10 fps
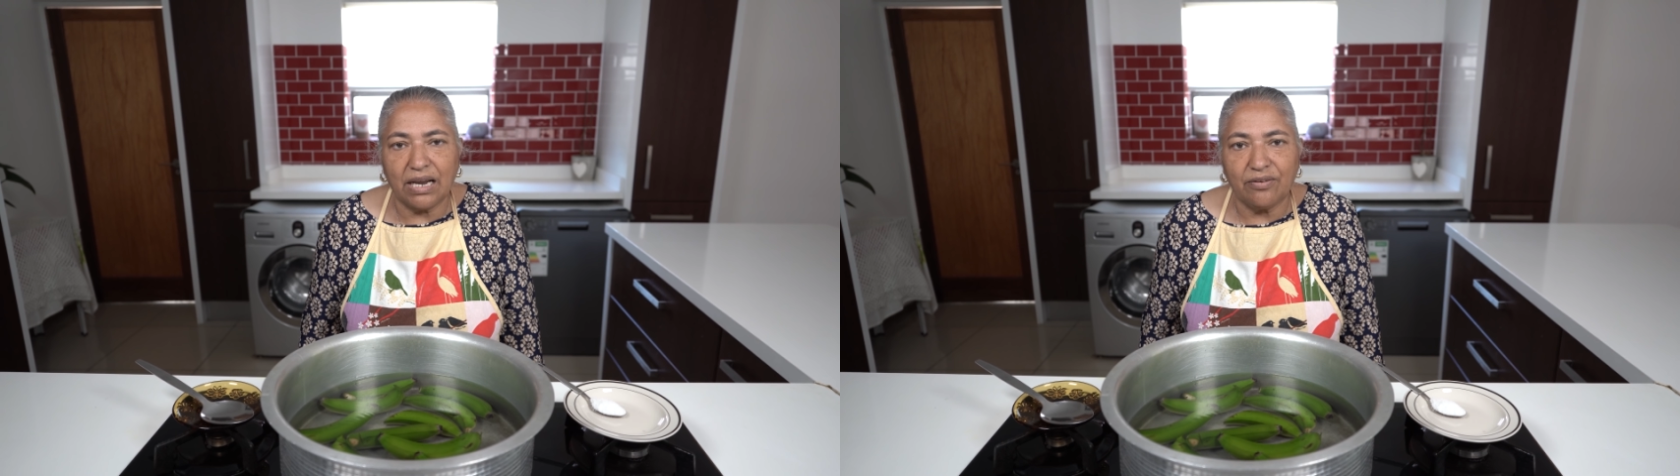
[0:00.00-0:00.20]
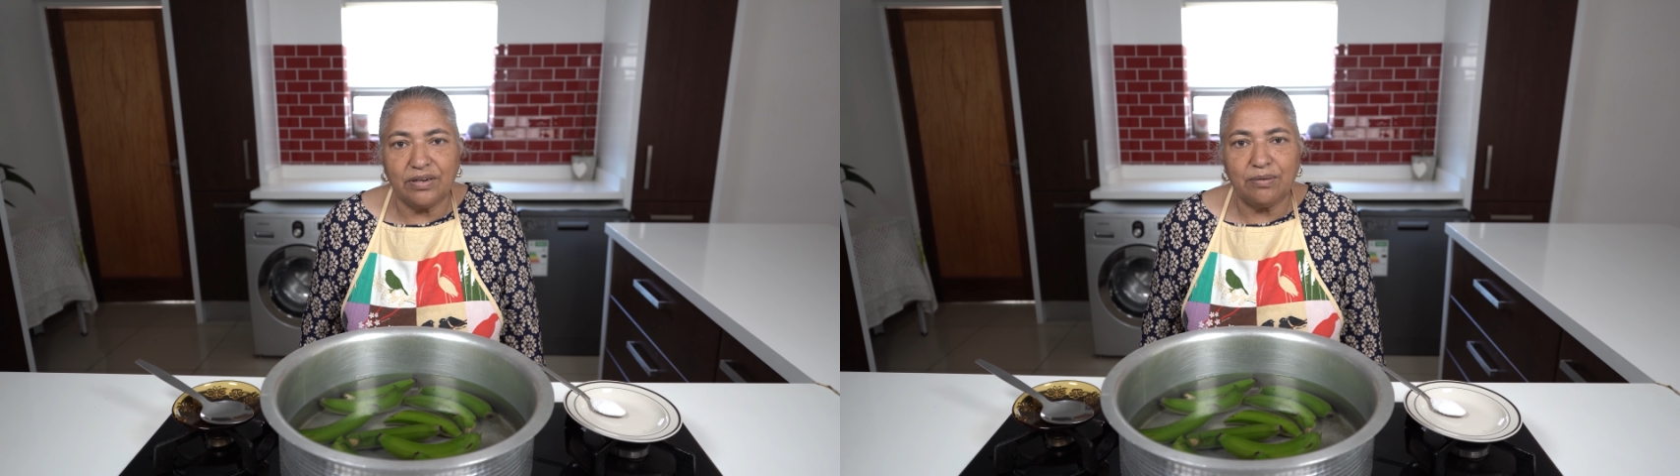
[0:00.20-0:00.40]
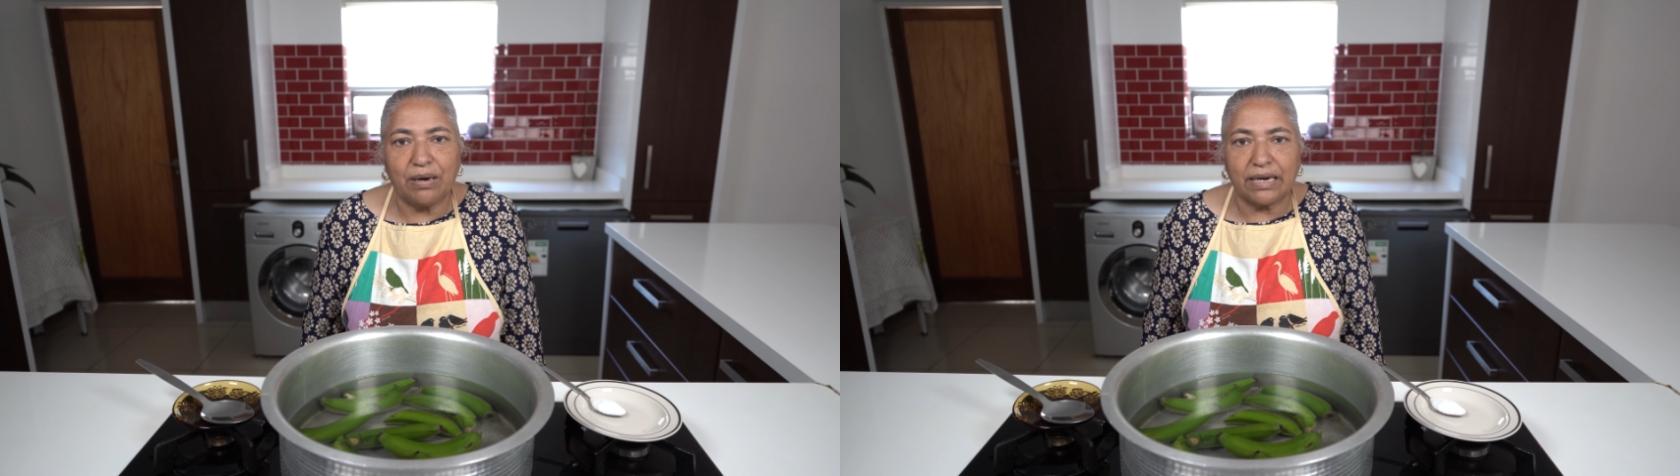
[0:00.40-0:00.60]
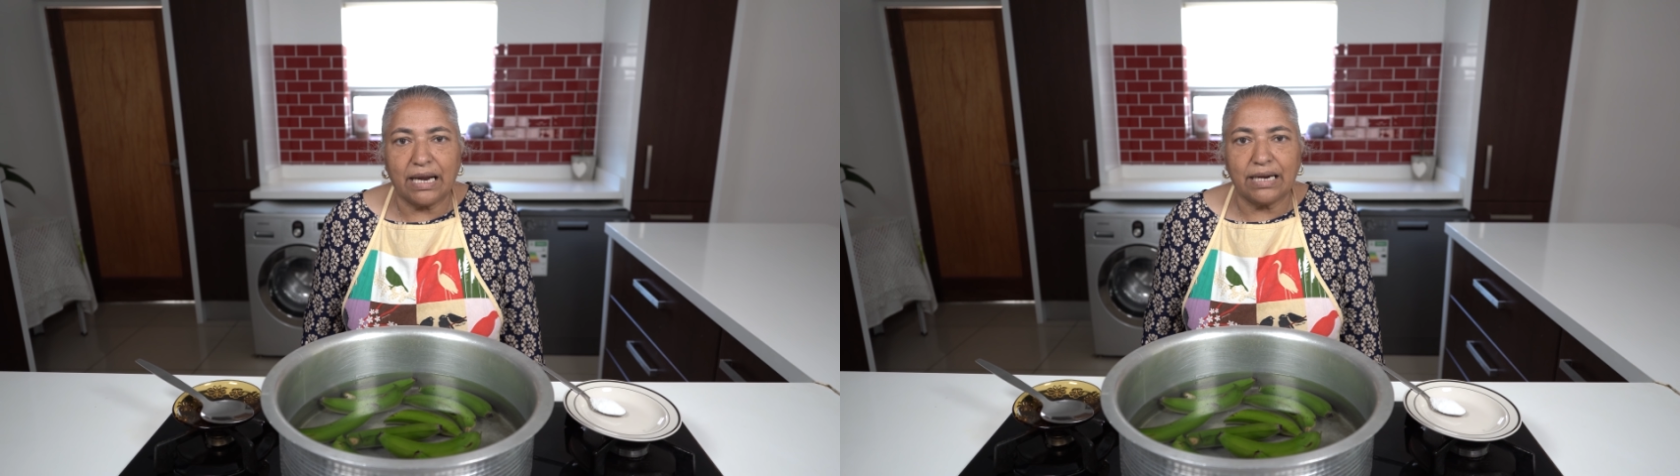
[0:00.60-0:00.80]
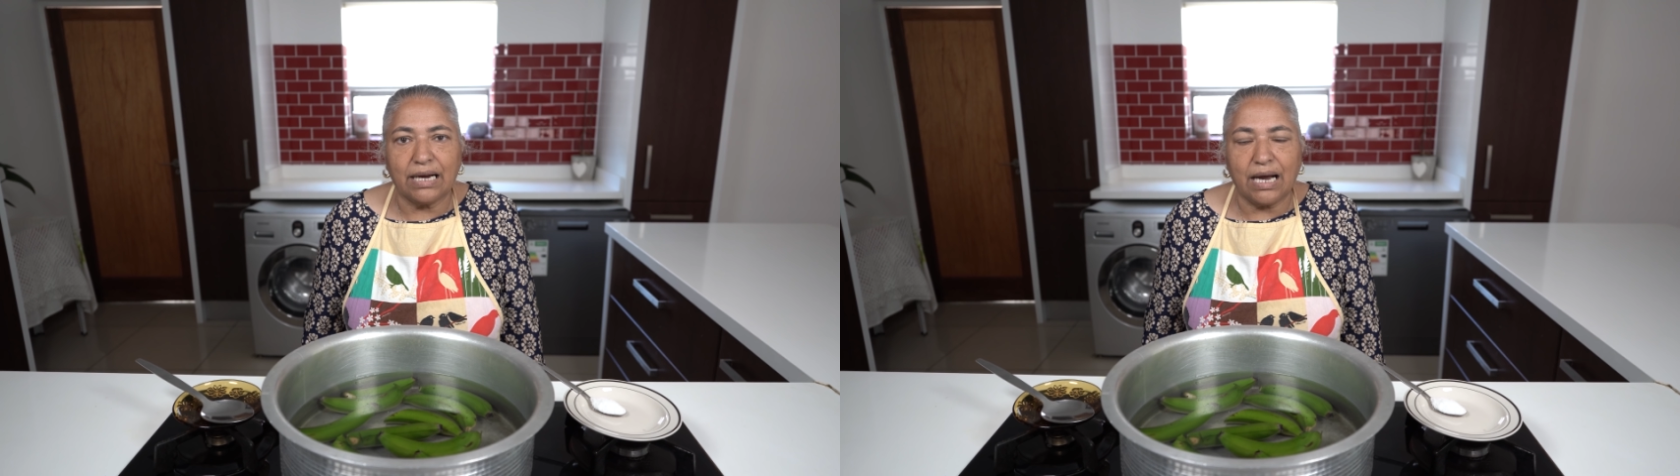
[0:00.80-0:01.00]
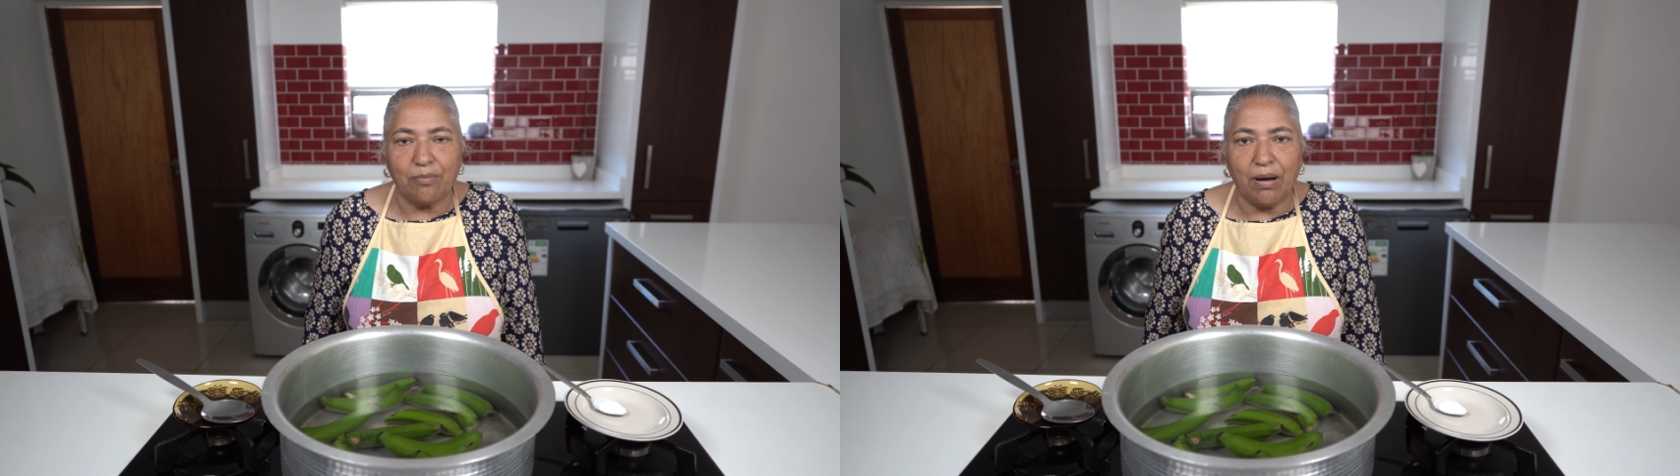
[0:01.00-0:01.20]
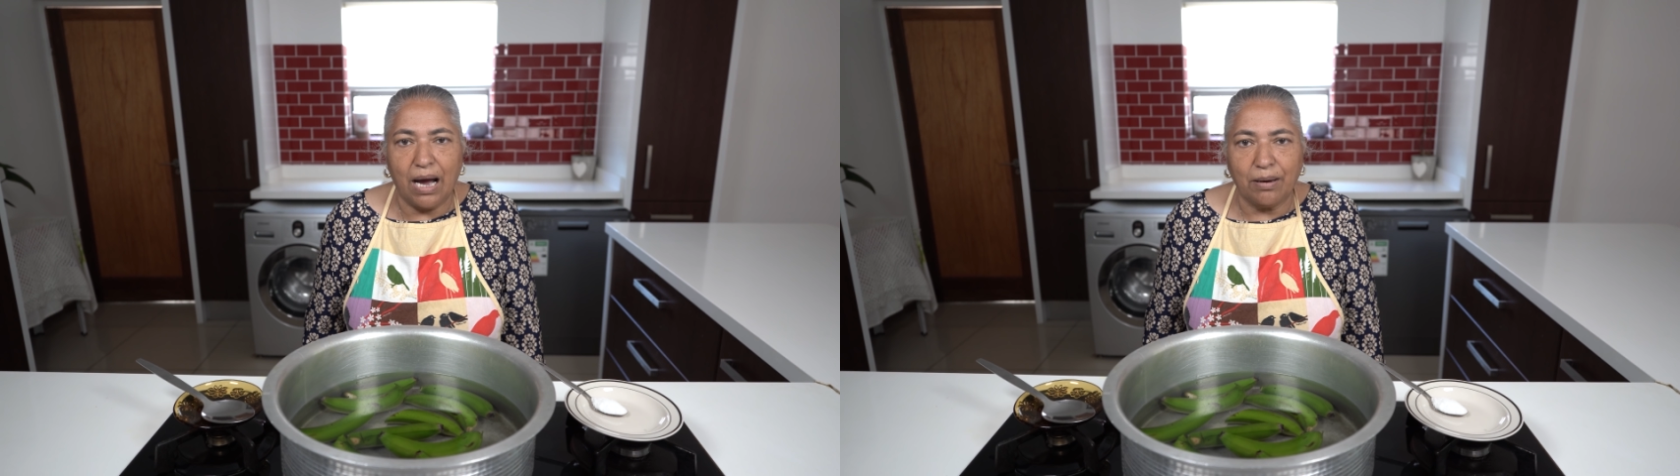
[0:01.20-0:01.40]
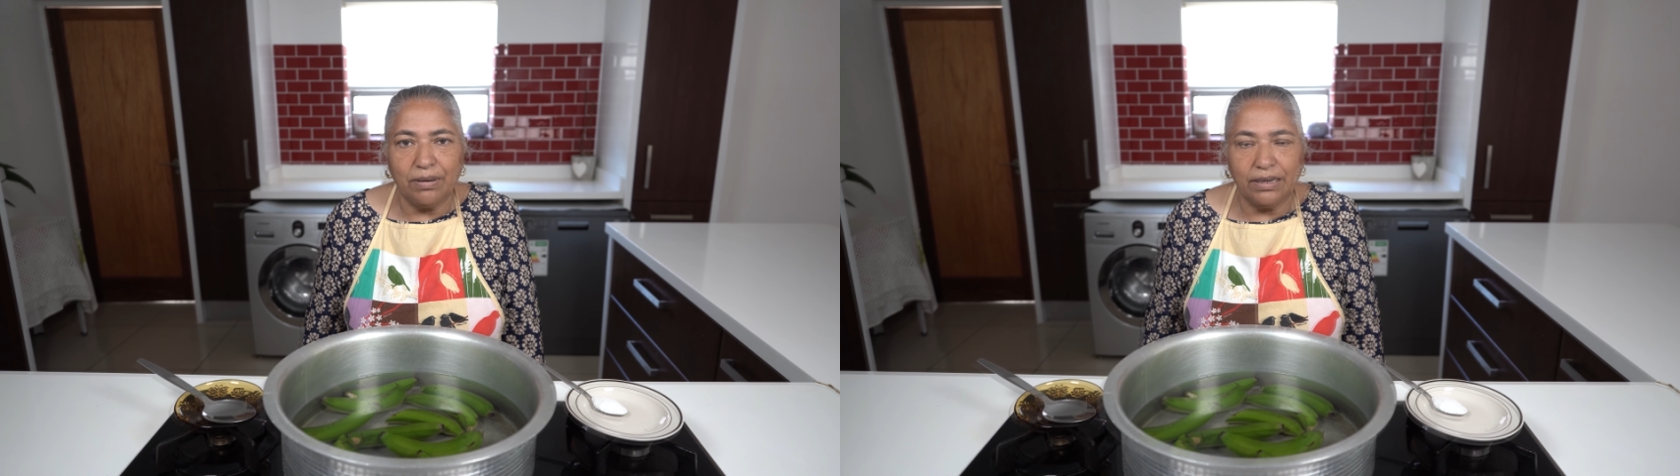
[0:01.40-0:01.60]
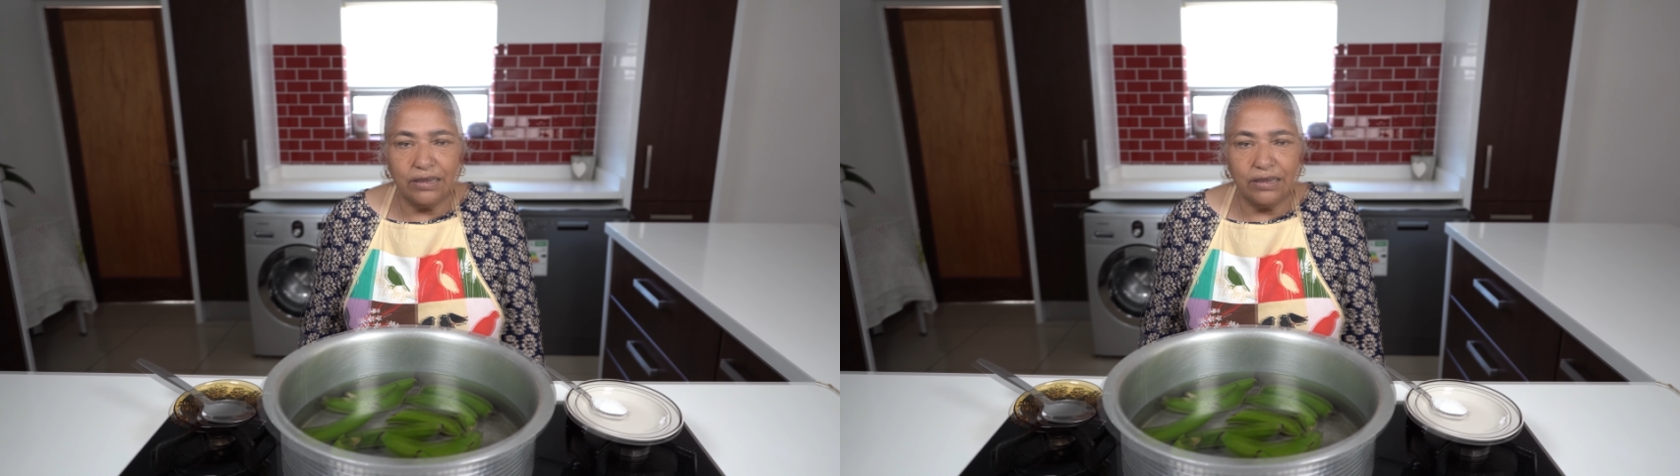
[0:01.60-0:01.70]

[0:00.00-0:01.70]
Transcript: lovely banana kebab.